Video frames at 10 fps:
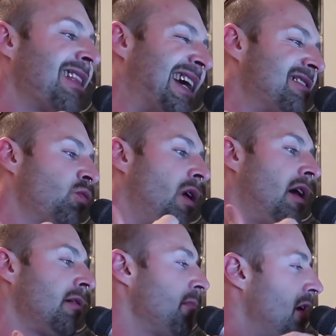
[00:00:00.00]
That's
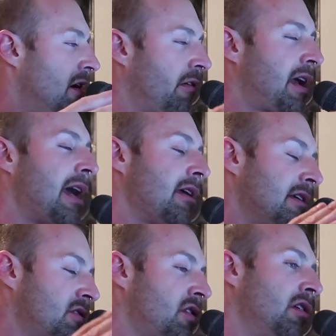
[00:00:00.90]
why, okay,
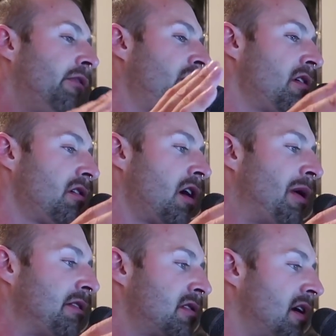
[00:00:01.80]
it's good if you can
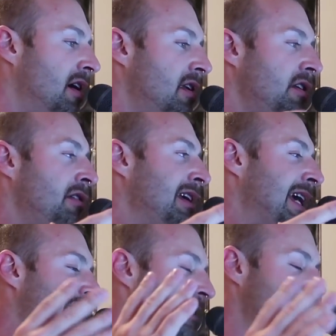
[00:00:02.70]
go outside and you can
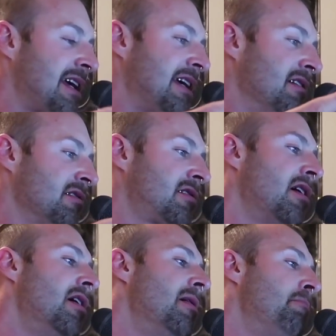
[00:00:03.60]
get into the hills,
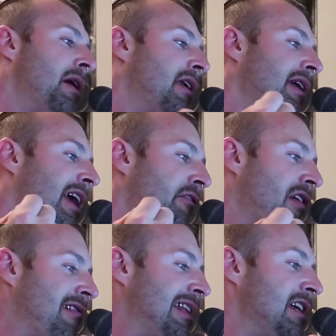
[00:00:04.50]
but
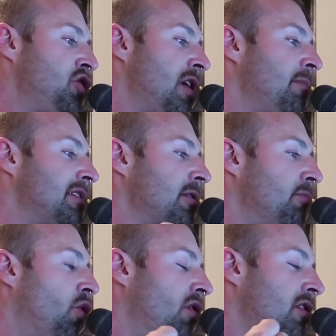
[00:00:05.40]
if you're in the gym, it's a
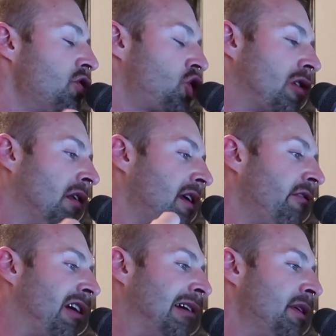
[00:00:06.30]
more controlled
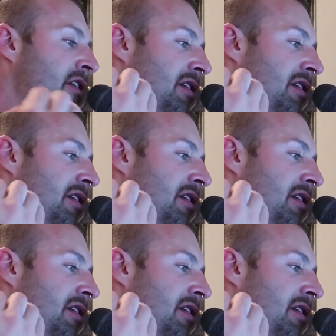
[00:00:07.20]
environment.